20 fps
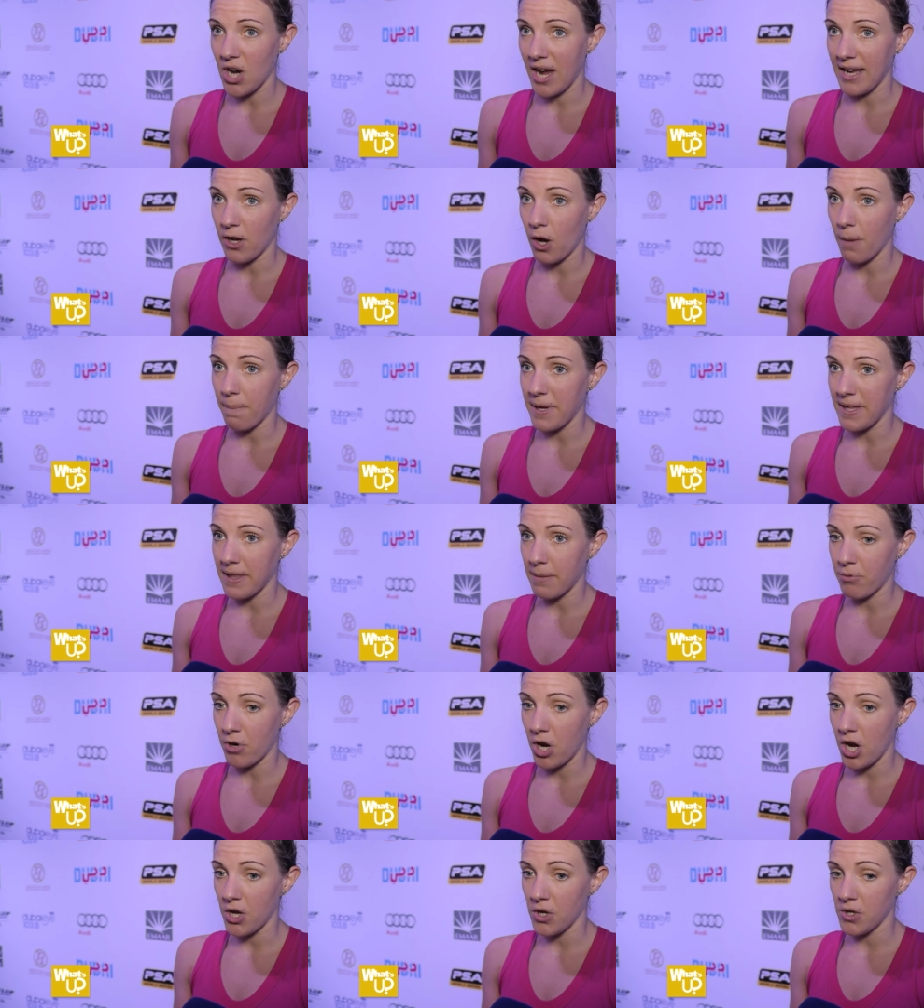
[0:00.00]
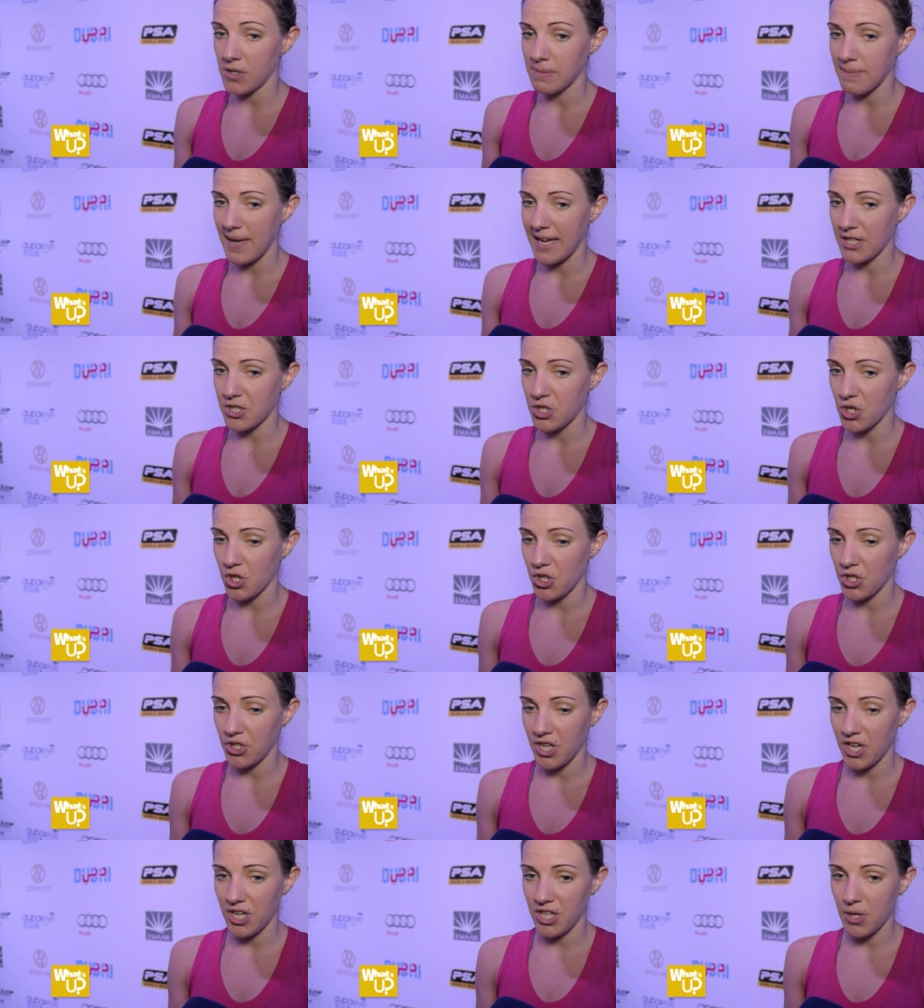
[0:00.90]
try and copy the pros, make
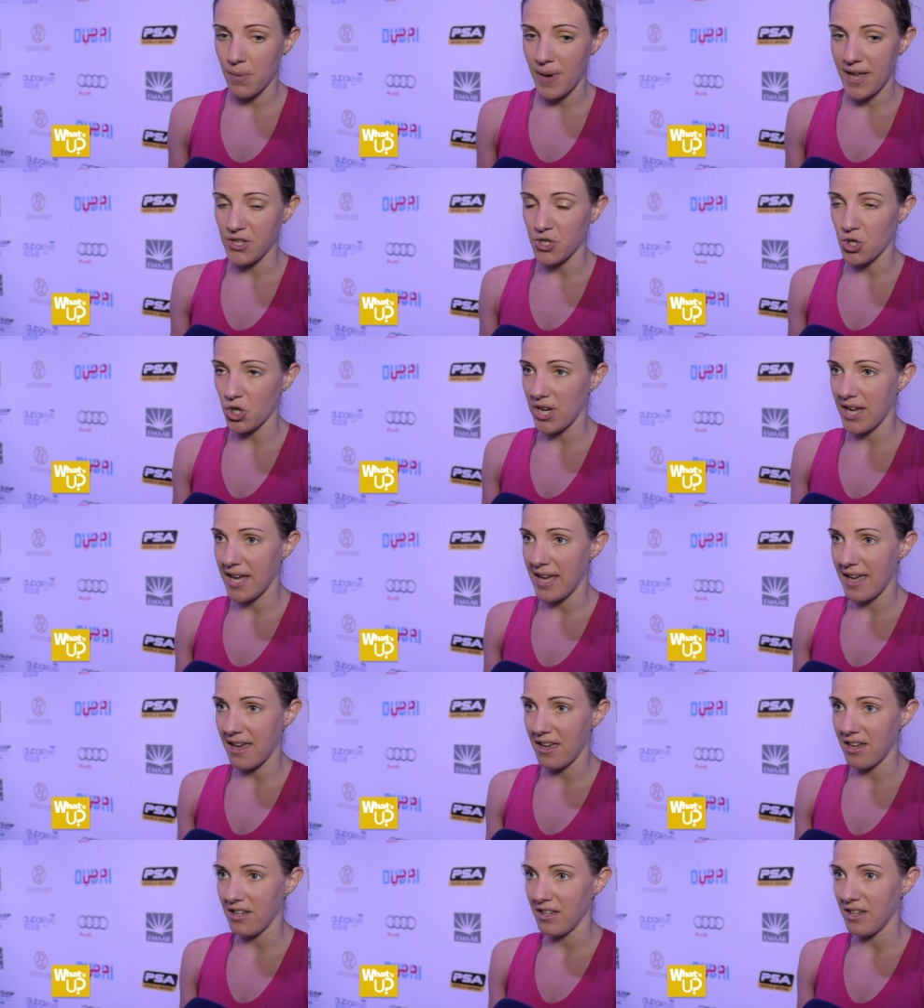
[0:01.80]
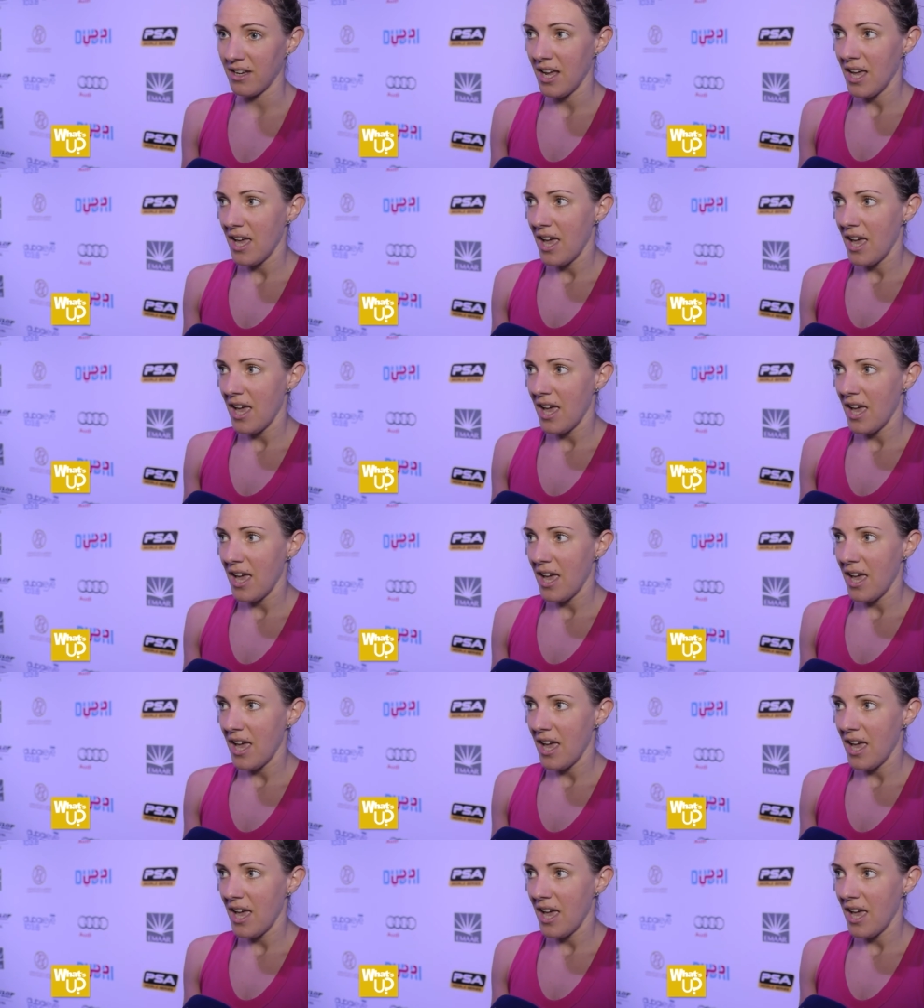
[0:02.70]
sure that you enjoy it and